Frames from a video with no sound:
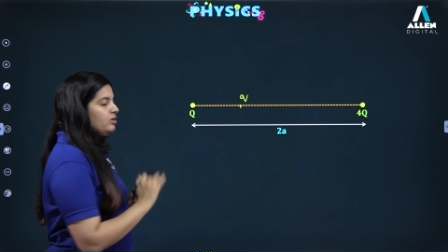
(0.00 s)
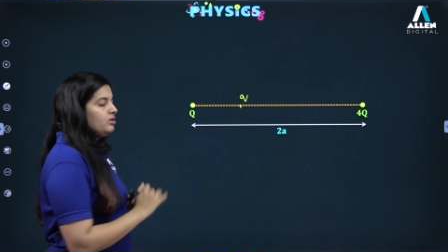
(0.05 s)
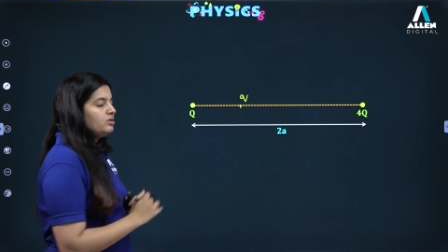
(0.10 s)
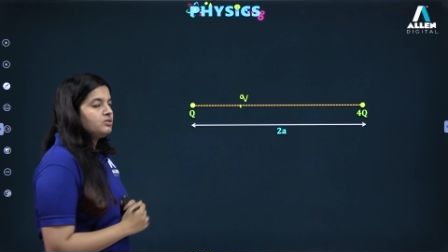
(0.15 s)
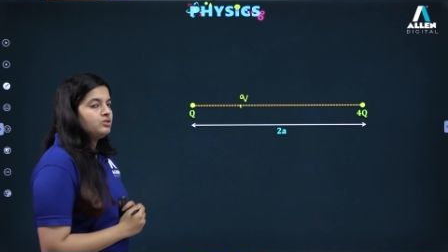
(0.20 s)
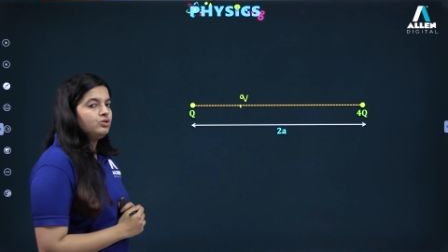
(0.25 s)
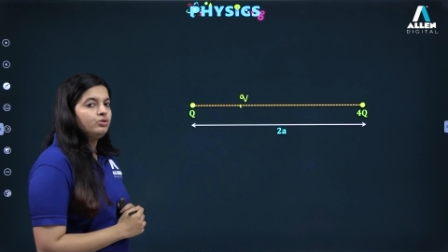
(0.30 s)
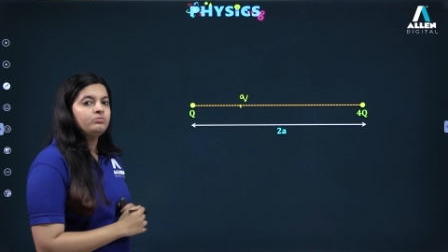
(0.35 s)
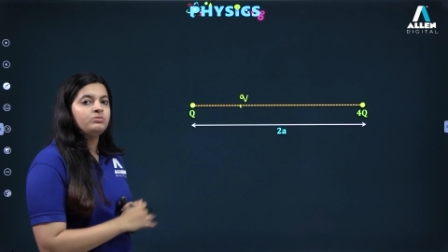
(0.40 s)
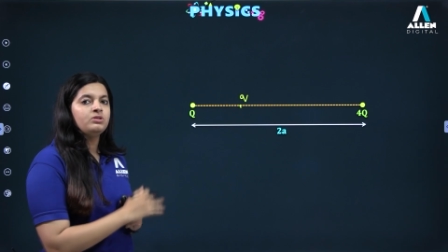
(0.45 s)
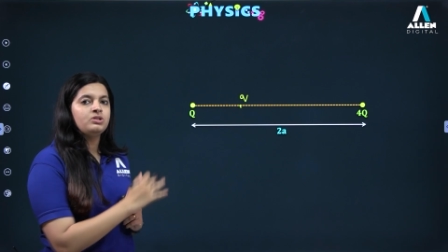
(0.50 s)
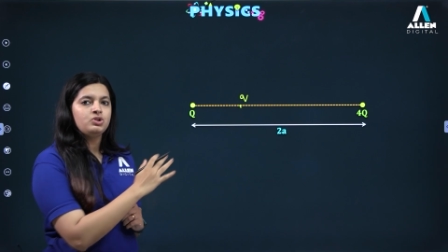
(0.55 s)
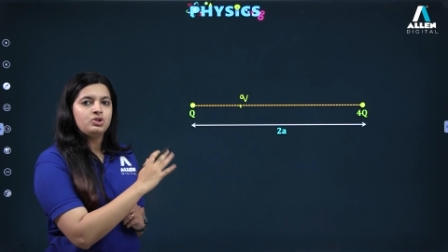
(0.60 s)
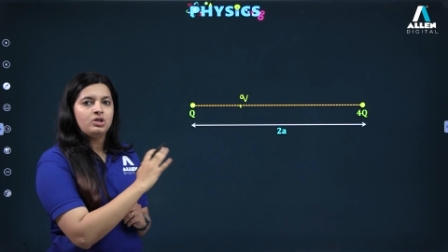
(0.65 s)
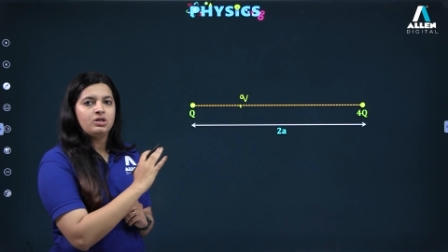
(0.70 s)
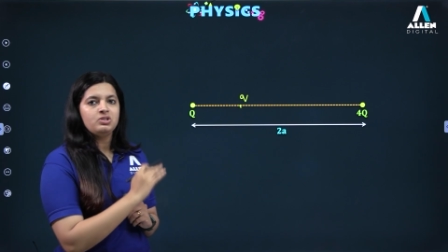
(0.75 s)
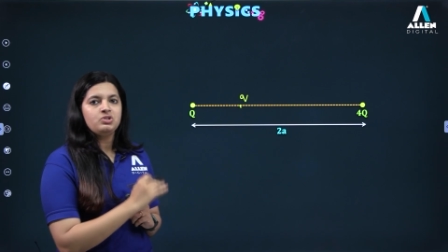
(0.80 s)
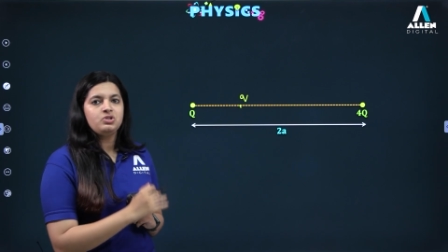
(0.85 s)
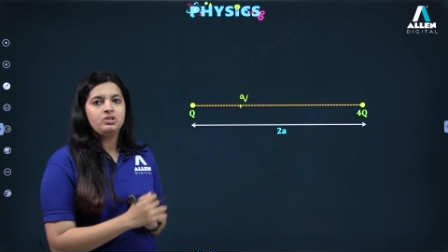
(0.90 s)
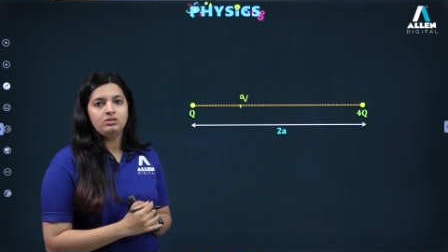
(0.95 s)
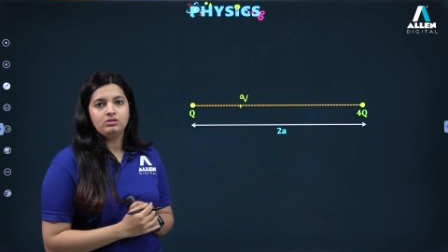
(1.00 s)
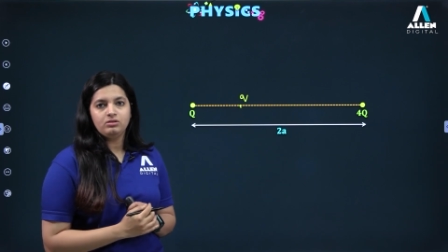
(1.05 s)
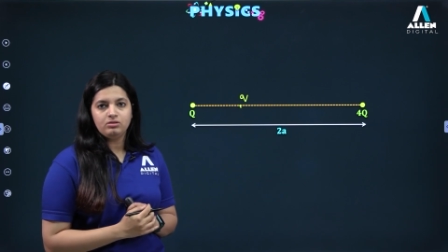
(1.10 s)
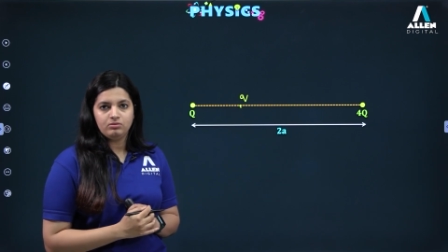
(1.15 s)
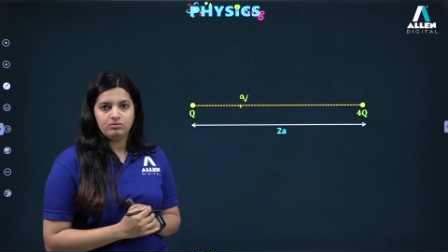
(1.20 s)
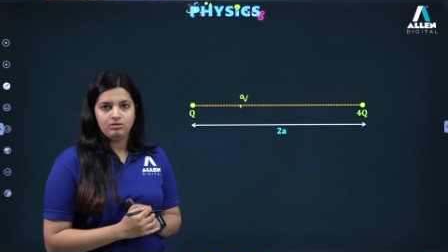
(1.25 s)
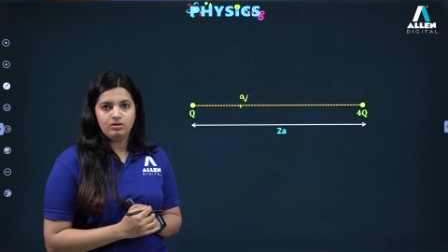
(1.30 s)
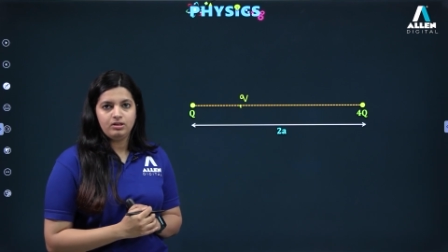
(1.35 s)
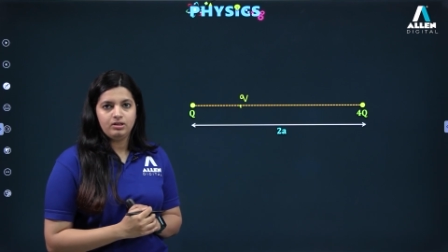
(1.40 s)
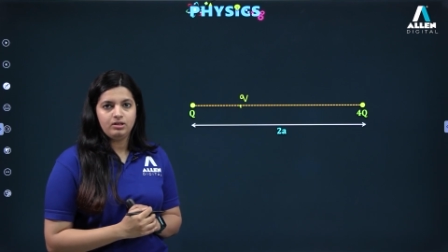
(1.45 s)
the, assume the charge here
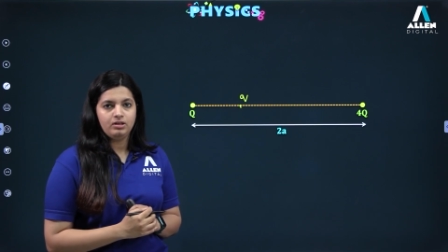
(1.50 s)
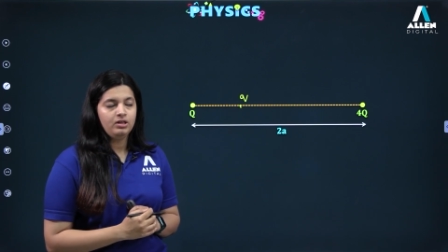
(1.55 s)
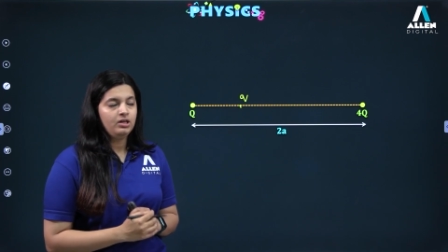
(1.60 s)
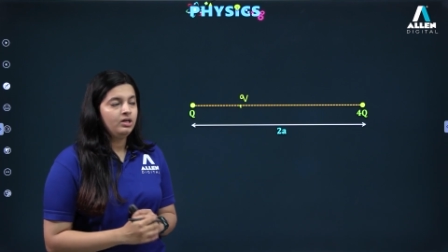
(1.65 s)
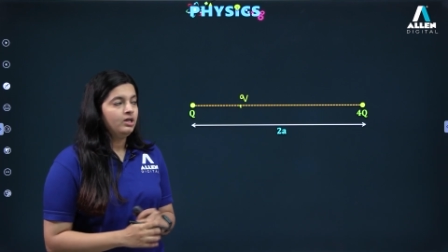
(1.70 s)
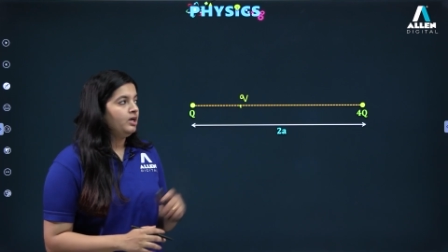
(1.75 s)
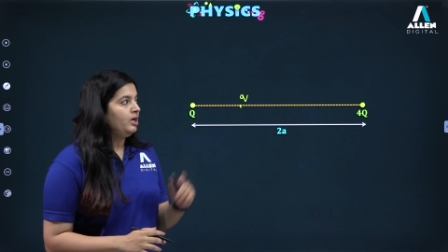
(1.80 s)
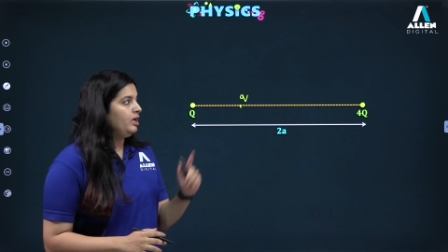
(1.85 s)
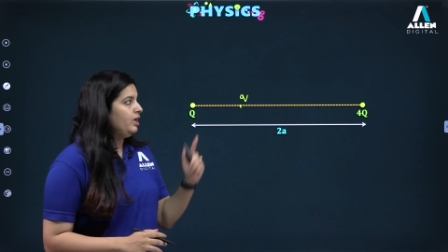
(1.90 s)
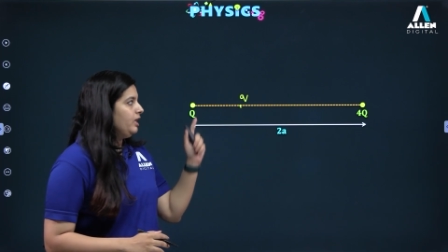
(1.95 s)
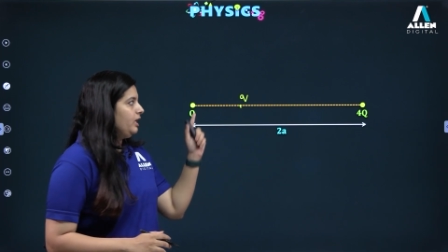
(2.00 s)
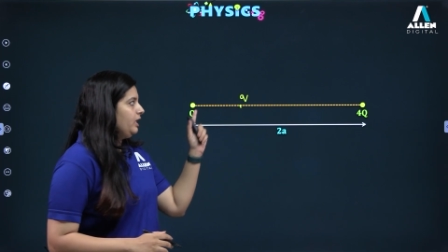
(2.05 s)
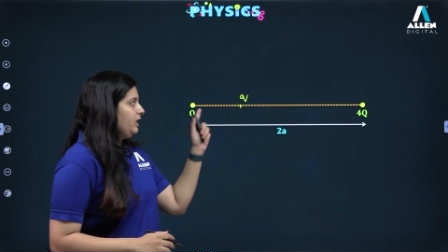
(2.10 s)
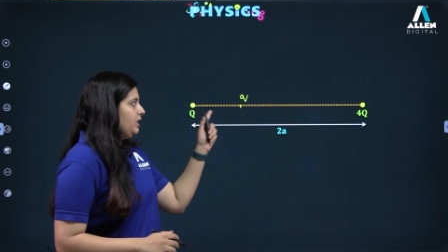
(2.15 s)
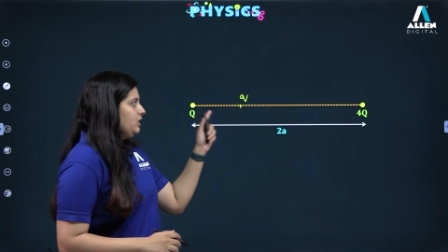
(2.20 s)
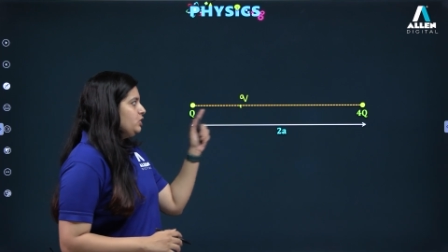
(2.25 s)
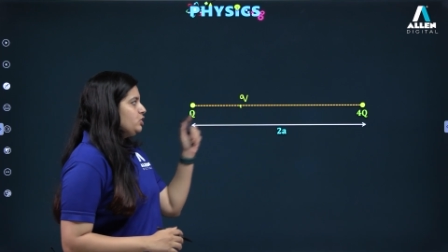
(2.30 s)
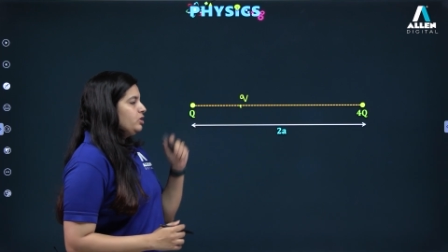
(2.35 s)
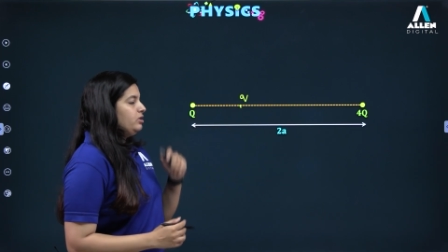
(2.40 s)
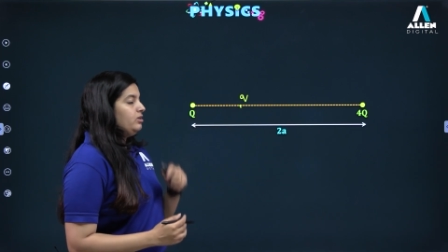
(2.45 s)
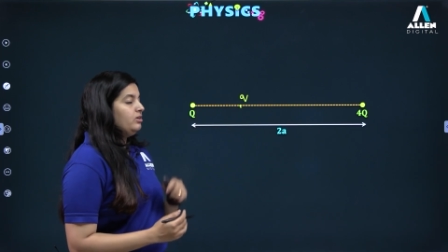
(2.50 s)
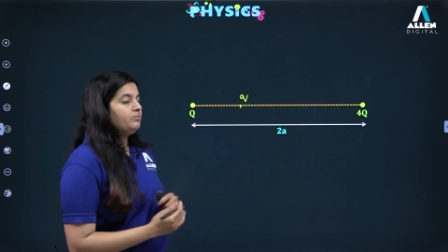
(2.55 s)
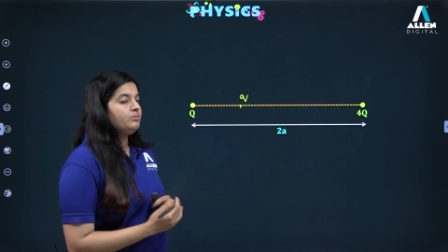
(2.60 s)
only. Initially,